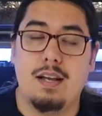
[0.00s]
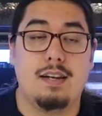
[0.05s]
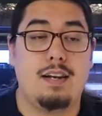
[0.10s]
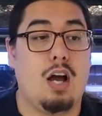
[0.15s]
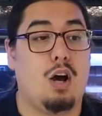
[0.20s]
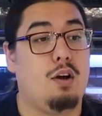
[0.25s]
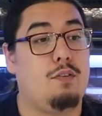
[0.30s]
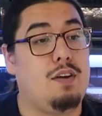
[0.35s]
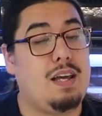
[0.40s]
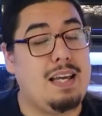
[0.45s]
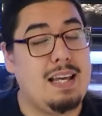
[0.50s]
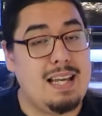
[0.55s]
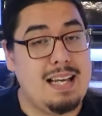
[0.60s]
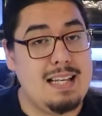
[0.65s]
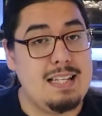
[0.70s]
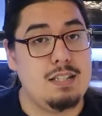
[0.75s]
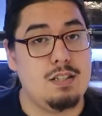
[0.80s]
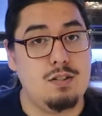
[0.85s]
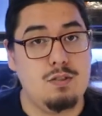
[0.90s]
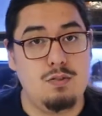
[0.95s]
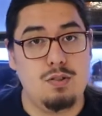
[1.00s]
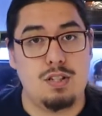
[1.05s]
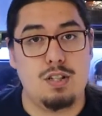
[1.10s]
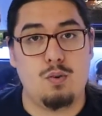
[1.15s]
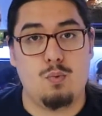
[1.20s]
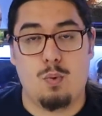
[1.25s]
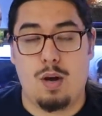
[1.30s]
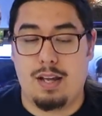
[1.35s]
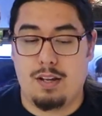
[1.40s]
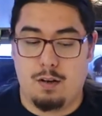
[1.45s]
Now, if he is
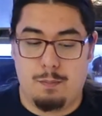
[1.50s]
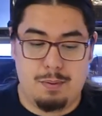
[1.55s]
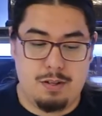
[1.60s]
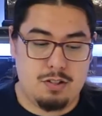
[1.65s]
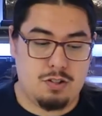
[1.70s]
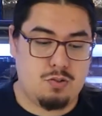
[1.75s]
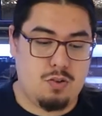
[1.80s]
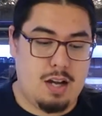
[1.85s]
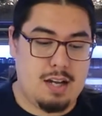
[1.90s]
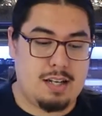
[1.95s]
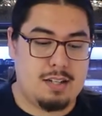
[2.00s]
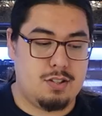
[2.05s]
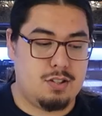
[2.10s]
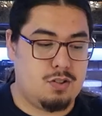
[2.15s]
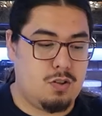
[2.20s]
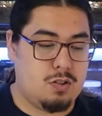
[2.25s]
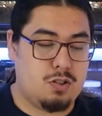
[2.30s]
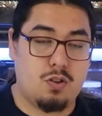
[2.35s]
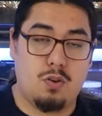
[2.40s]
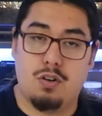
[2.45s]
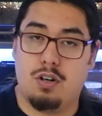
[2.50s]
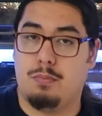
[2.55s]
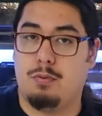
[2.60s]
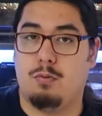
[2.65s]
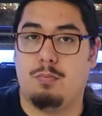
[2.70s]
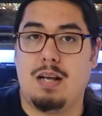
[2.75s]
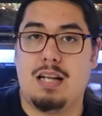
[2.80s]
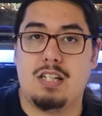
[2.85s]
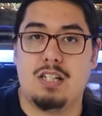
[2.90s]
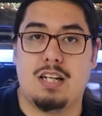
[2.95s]
losing weight, your bearded dragon starts going into
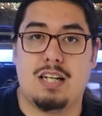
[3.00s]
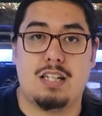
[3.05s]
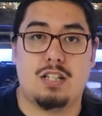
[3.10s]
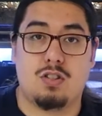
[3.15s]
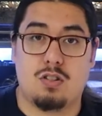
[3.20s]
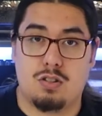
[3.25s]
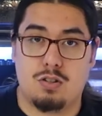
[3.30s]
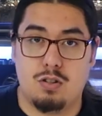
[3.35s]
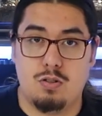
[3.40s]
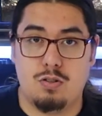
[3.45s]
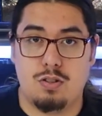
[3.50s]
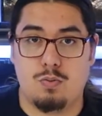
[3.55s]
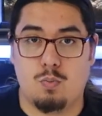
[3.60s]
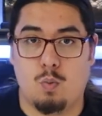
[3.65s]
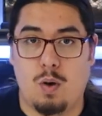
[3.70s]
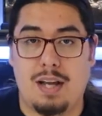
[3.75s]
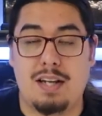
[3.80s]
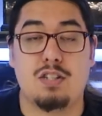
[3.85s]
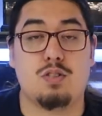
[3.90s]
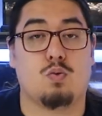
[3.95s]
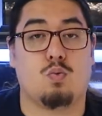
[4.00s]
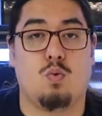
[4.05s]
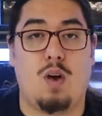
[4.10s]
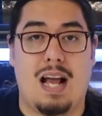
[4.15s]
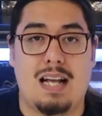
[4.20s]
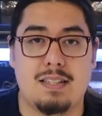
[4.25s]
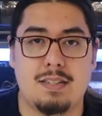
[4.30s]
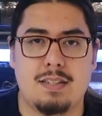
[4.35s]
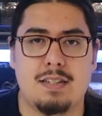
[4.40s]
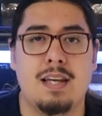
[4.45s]
brumation and it starts losing weight
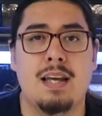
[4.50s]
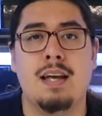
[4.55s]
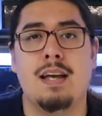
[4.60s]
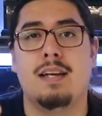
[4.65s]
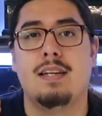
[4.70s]
drastically,